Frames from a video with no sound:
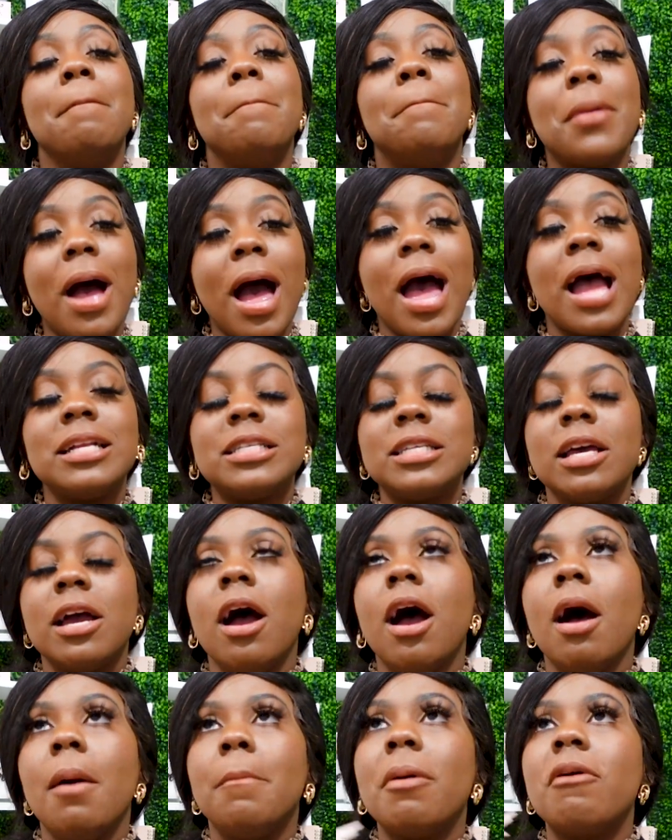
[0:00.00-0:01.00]
But
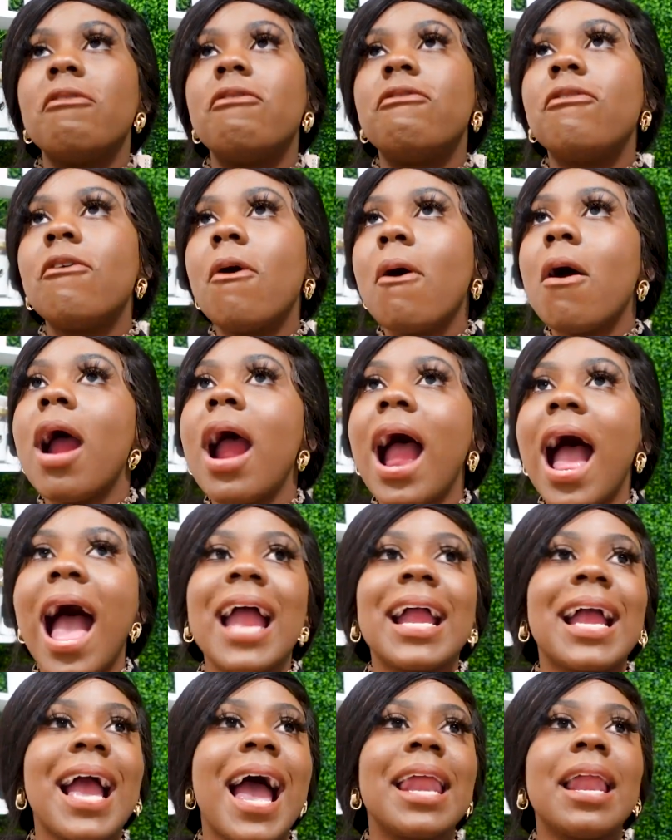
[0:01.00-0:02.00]
before
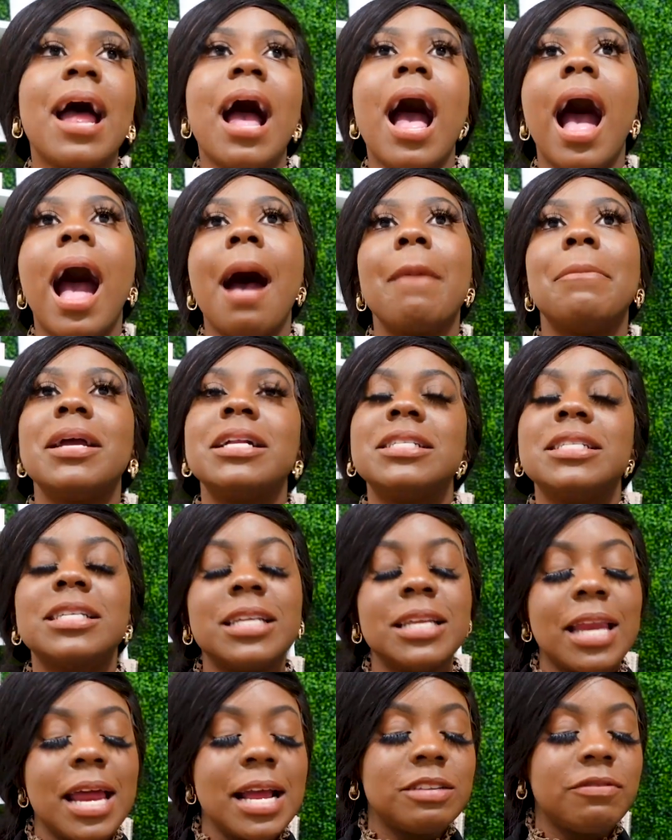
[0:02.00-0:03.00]
I kind of hop into
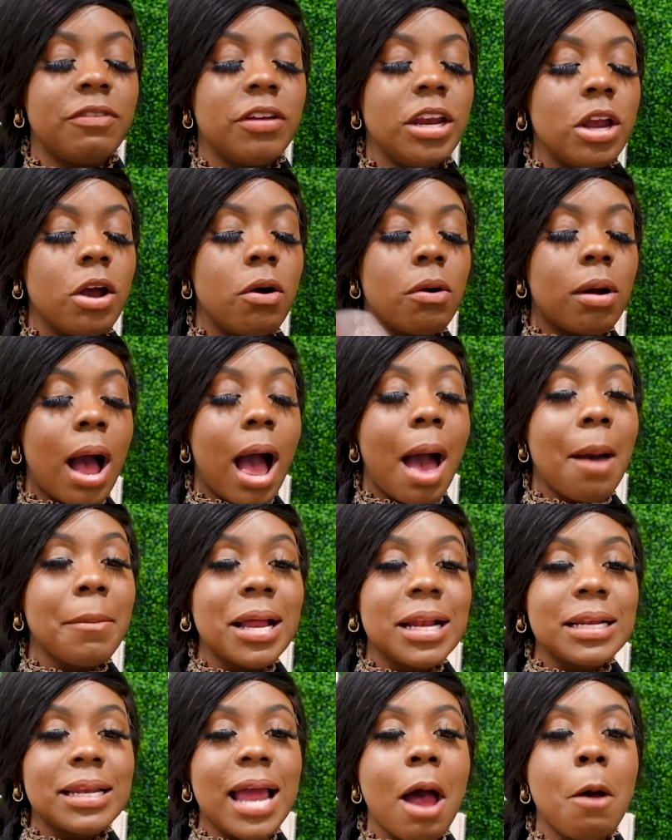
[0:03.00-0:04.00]
today's video,
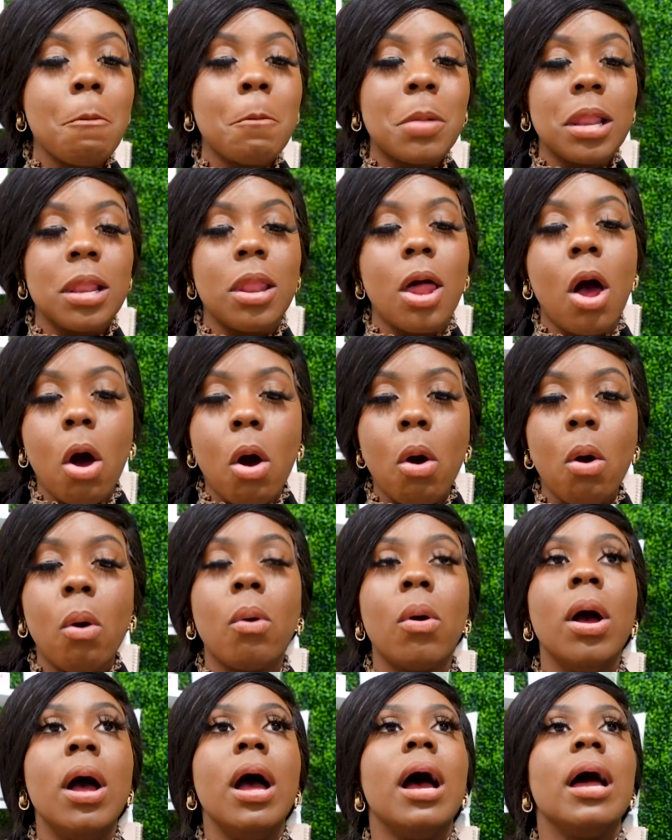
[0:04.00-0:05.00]
comment down
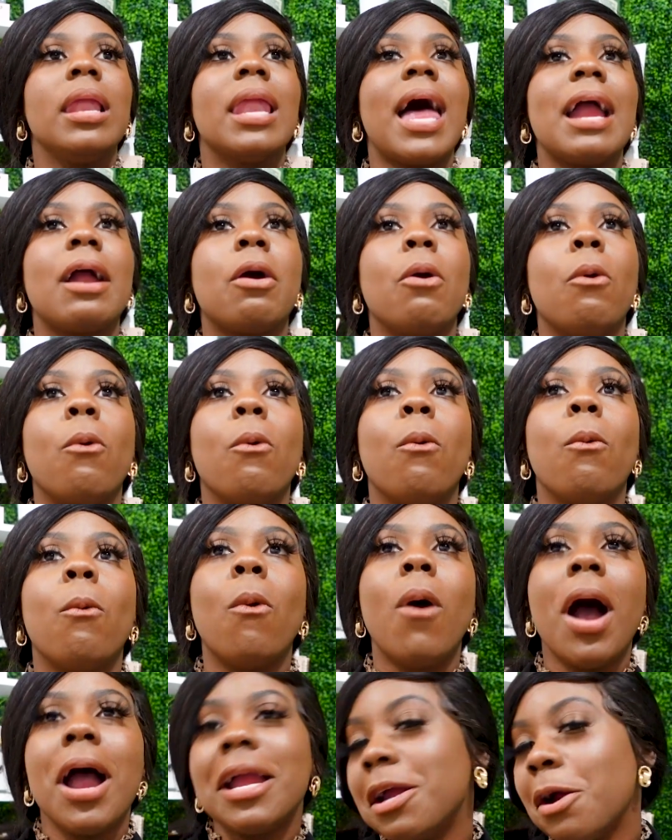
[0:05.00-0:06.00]
below like
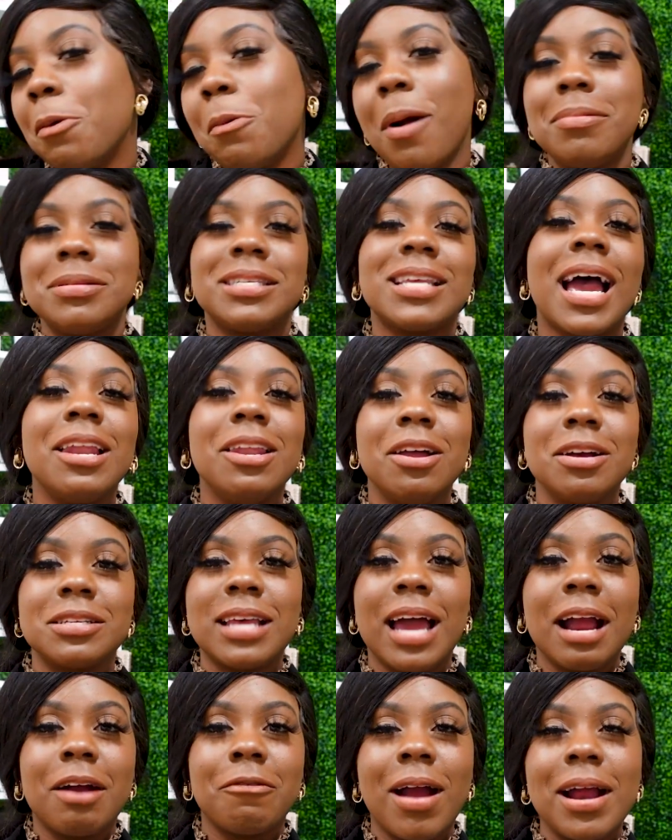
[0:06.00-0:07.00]
what your website looks
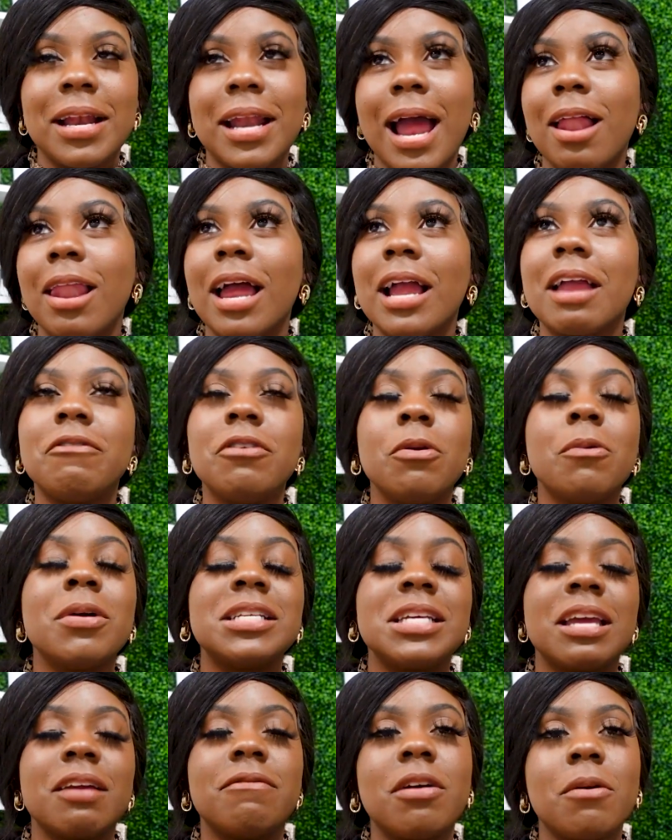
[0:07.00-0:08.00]
like right now. Like if you were
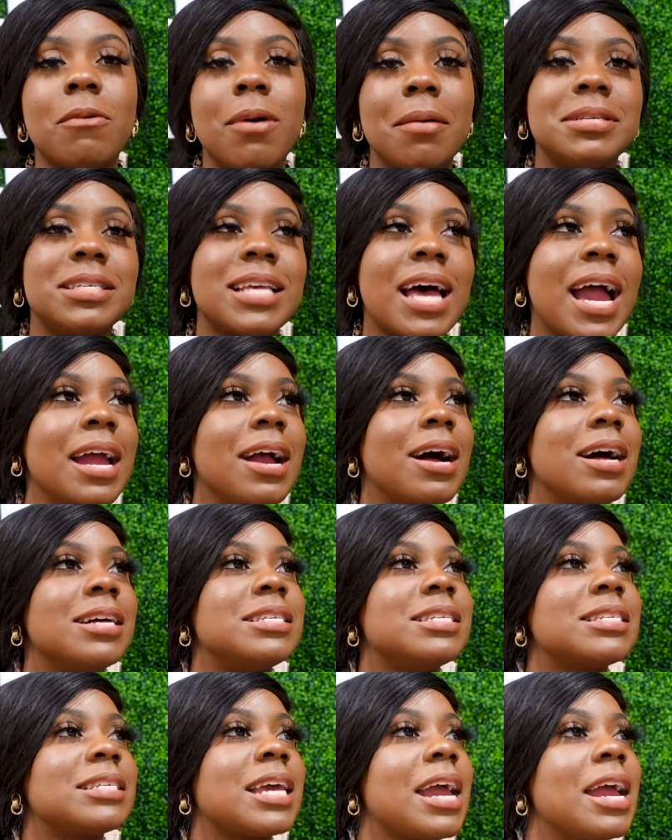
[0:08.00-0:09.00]
to give your website a
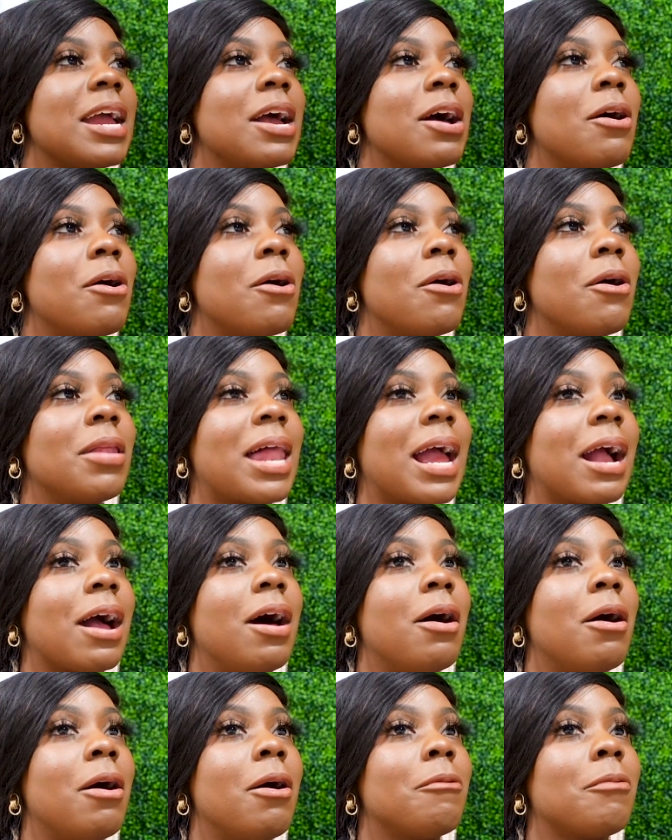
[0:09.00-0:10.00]
scale, like
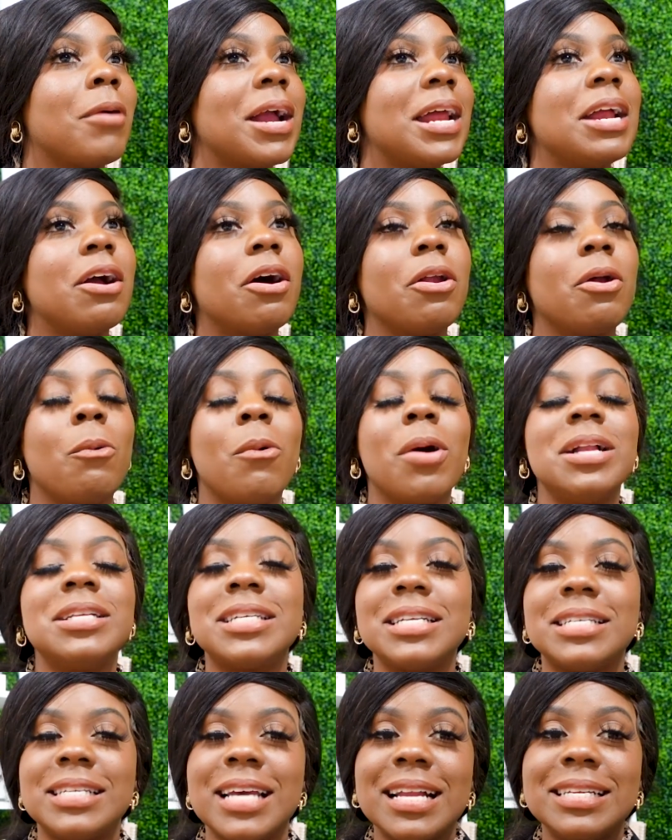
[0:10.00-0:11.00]
a rating on a 1
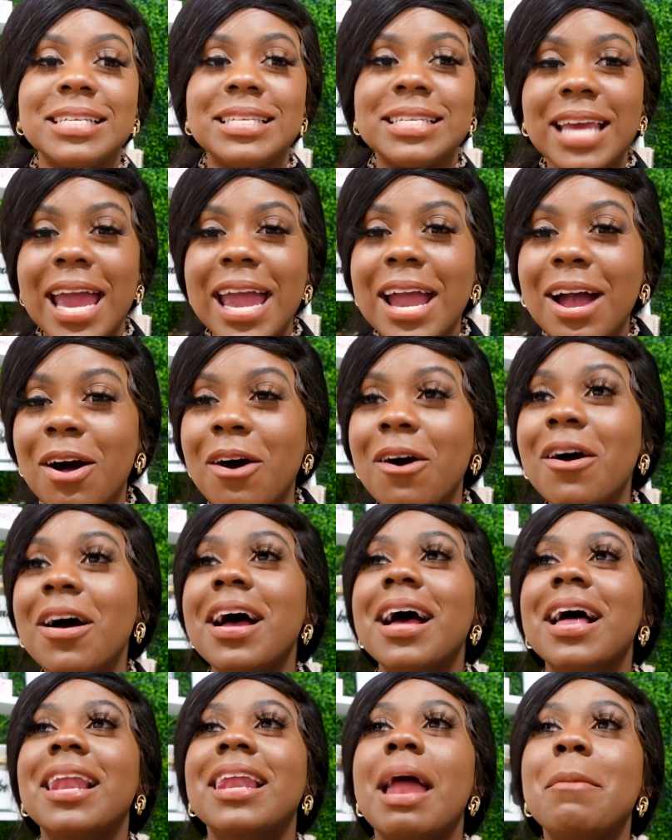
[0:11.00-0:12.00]
to 10 scale,
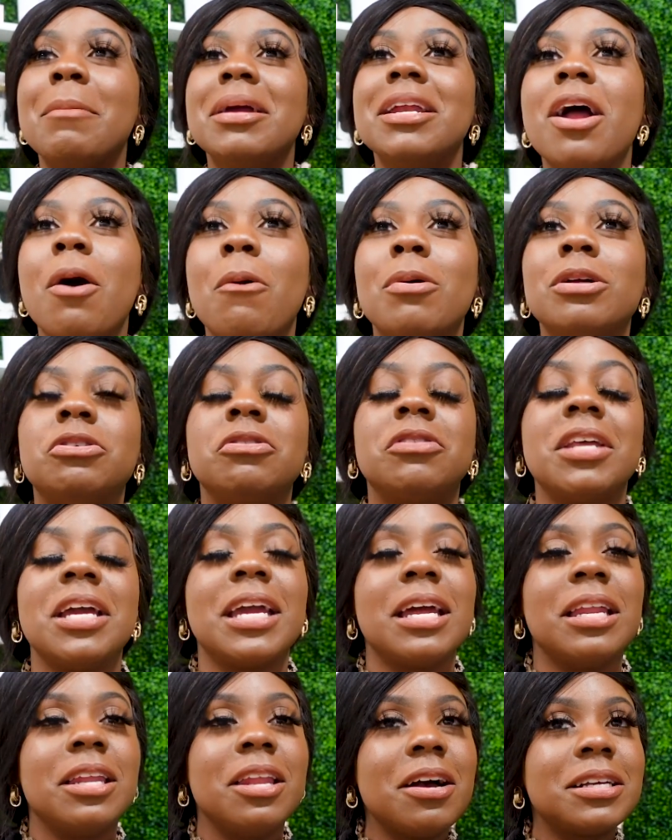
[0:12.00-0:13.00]
let me know what you
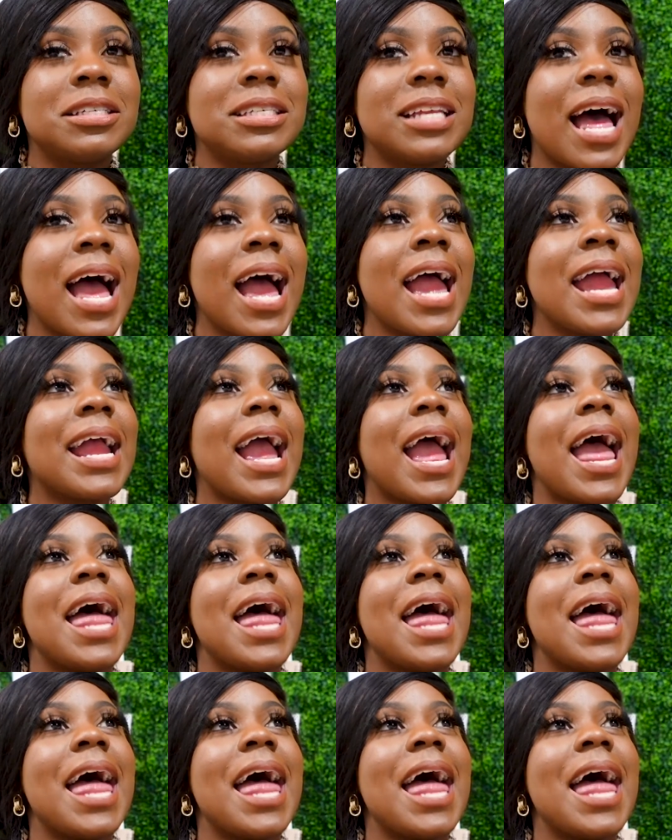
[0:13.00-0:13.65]
think it looks like.